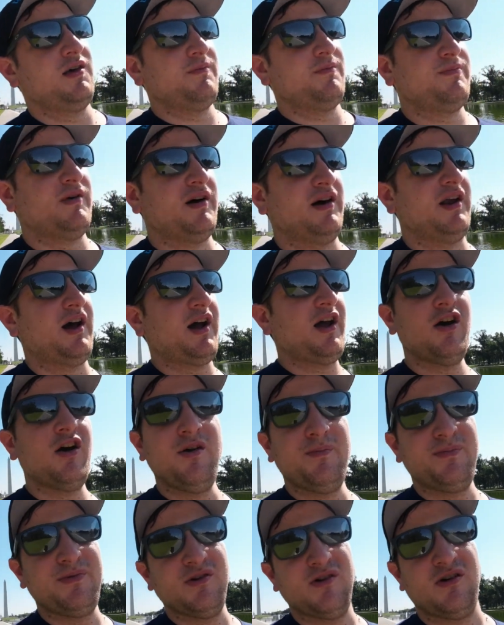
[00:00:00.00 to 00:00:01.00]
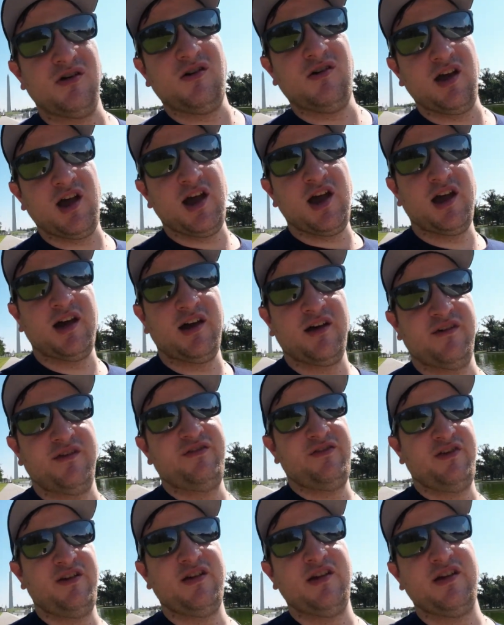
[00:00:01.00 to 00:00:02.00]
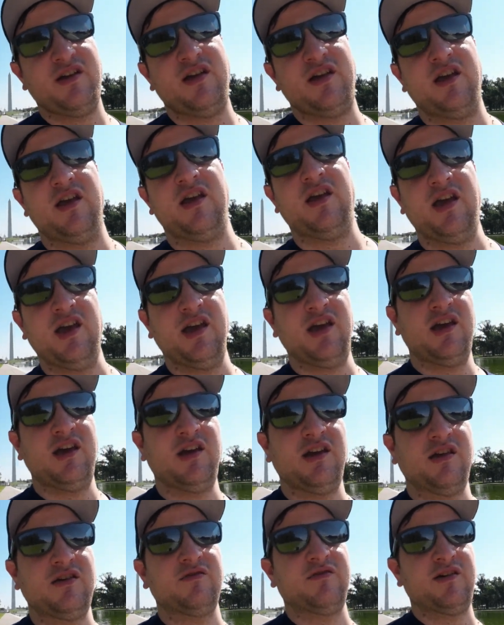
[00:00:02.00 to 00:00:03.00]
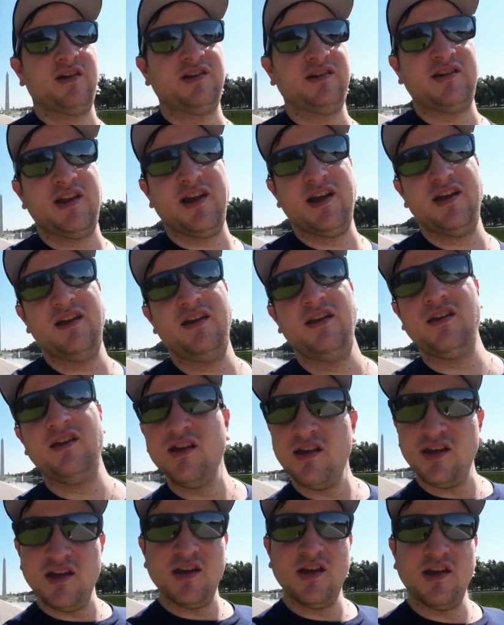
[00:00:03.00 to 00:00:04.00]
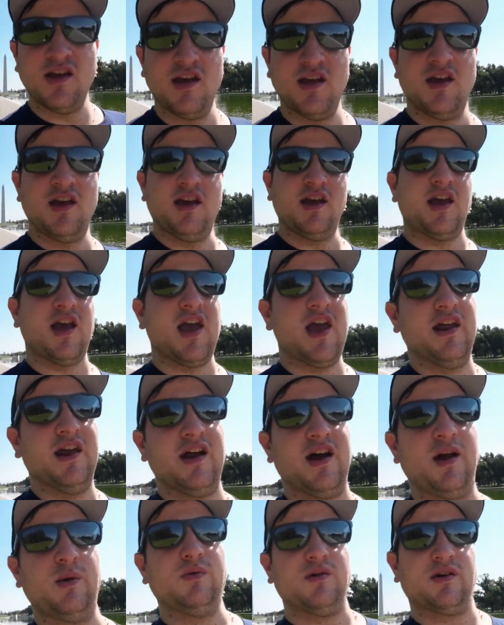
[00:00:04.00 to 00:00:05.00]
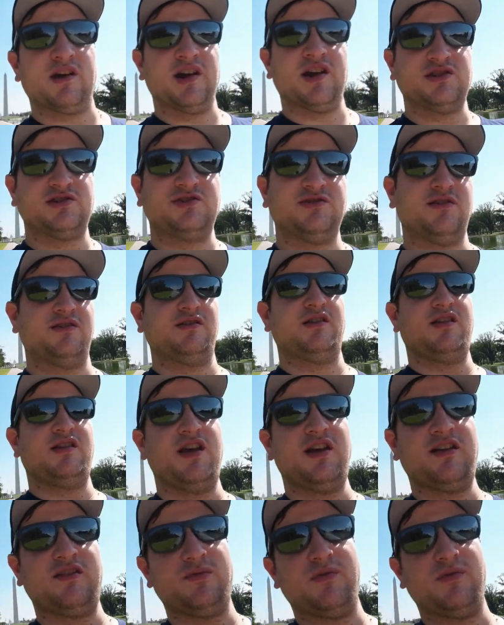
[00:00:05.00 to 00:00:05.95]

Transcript: but I hope you all have a great day, and I will catch you on the next